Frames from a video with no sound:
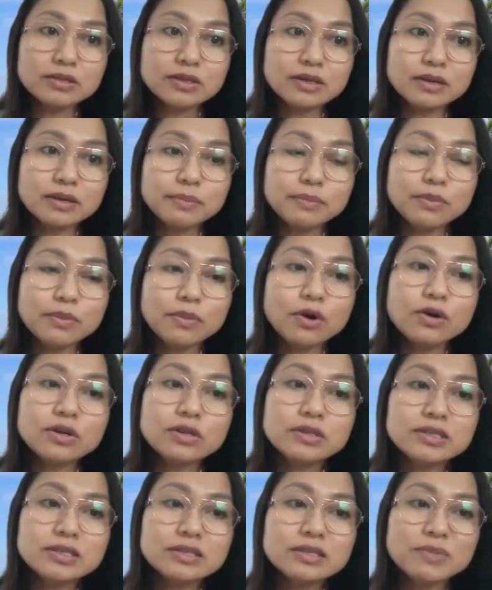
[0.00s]

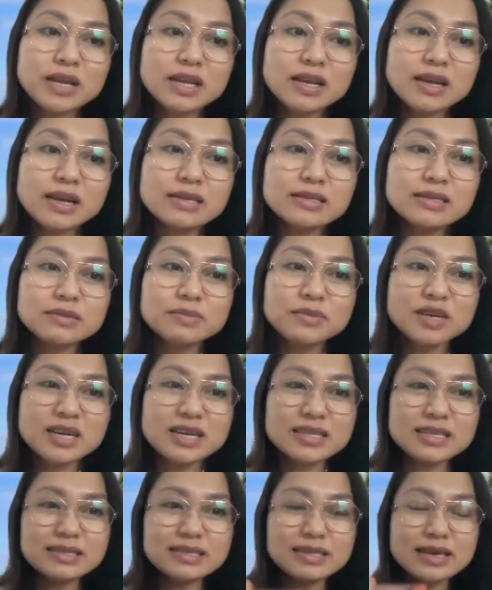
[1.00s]
most is my
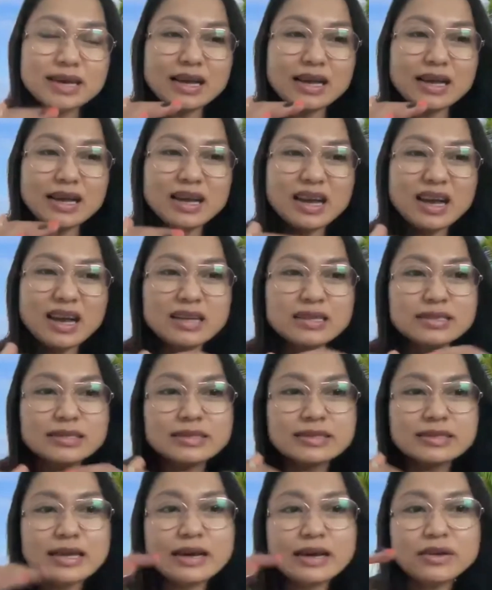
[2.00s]
customers. I
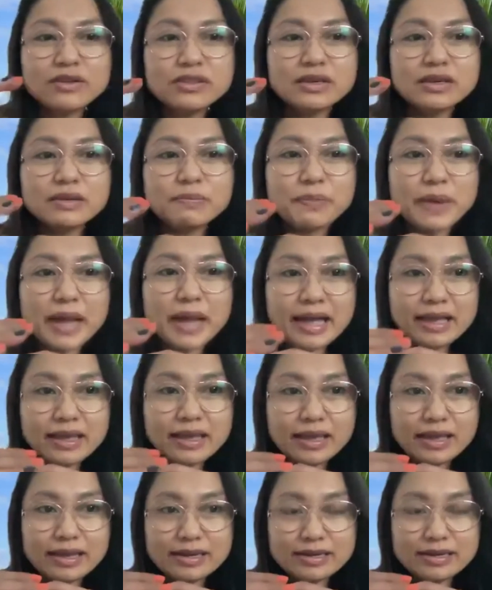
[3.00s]
sell the
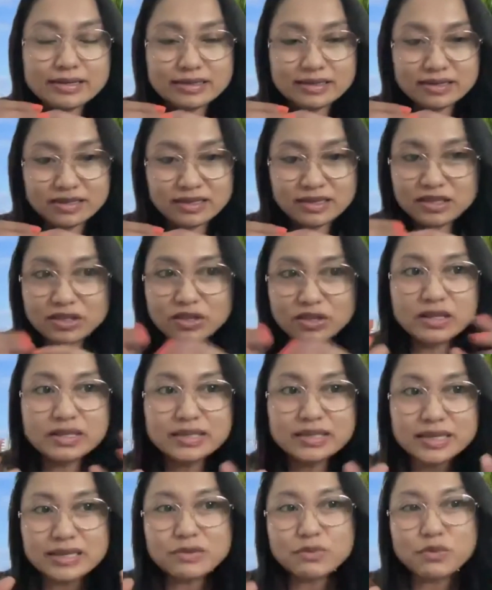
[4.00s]
package. It's not
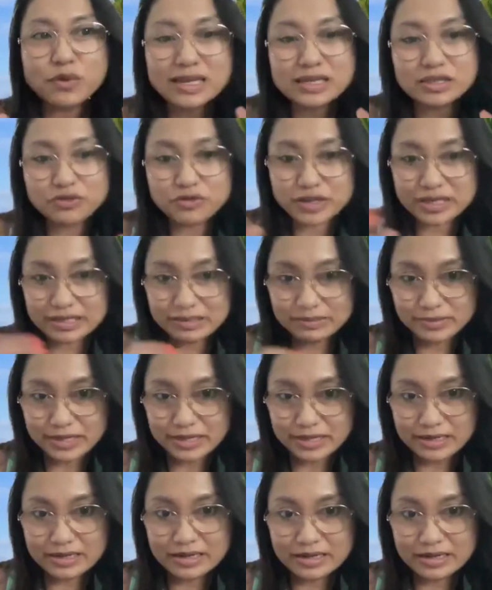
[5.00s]
just one treatment.